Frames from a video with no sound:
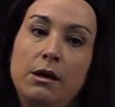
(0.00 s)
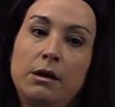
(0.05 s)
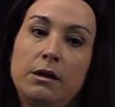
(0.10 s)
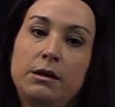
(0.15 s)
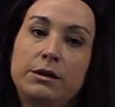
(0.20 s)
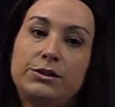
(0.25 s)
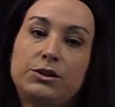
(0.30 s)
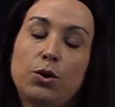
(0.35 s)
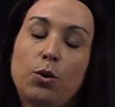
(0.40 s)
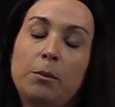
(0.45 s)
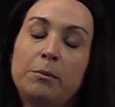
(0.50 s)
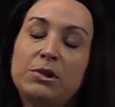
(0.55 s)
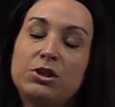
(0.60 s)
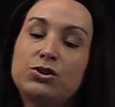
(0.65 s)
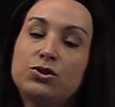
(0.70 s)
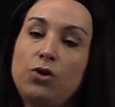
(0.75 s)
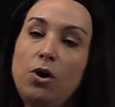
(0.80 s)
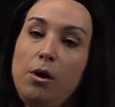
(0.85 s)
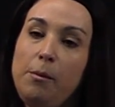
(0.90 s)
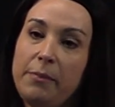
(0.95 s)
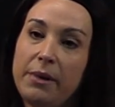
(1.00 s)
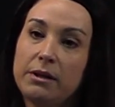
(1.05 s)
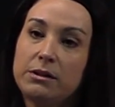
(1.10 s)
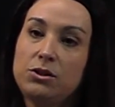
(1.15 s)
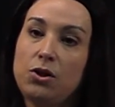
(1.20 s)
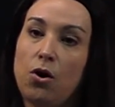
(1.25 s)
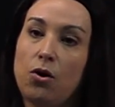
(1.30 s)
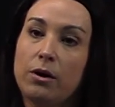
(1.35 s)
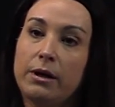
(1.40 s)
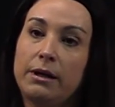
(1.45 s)
So I'm going to start by
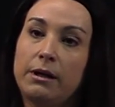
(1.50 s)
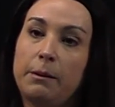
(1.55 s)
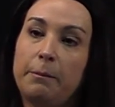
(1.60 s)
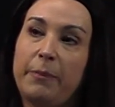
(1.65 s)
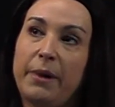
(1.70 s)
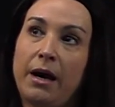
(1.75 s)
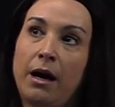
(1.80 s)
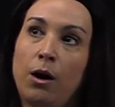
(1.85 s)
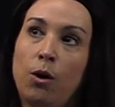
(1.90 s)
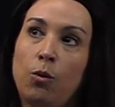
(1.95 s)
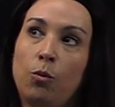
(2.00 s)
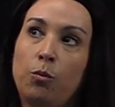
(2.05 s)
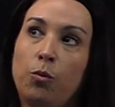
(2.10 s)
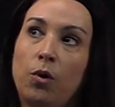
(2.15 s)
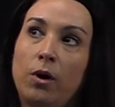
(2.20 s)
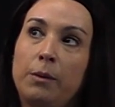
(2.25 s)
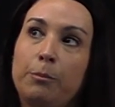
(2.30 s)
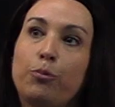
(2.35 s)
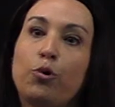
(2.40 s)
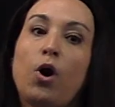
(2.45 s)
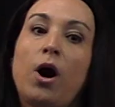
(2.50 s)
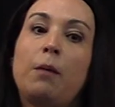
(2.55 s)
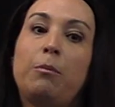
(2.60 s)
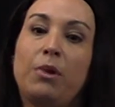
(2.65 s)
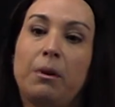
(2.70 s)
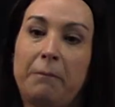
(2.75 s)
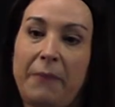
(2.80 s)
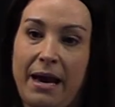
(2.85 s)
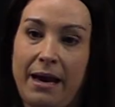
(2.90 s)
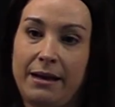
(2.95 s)
talking about what
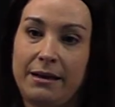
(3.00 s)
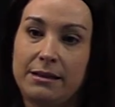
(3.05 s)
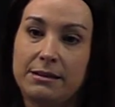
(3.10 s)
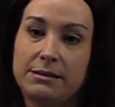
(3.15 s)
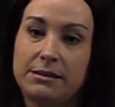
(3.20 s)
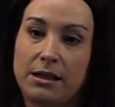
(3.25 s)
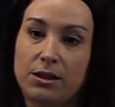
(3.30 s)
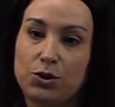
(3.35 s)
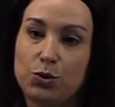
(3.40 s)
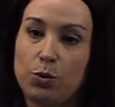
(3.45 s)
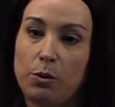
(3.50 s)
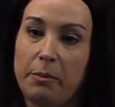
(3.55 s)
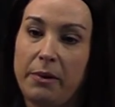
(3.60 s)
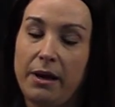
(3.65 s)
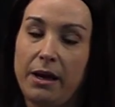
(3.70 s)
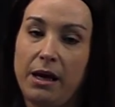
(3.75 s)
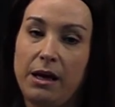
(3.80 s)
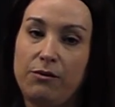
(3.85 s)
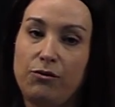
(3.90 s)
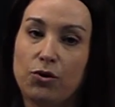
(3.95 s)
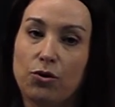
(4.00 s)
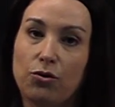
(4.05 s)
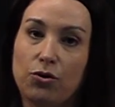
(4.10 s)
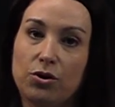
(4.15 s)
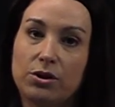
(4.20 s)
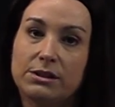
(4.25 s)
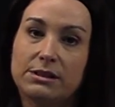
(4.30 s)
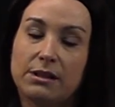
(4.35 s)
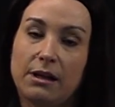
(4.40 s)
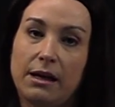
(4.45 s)
problematic sexual behavior
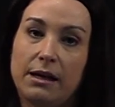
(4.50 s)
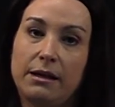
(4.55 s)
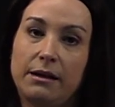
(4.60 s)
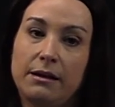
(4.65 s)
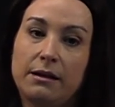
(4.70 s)
looks like.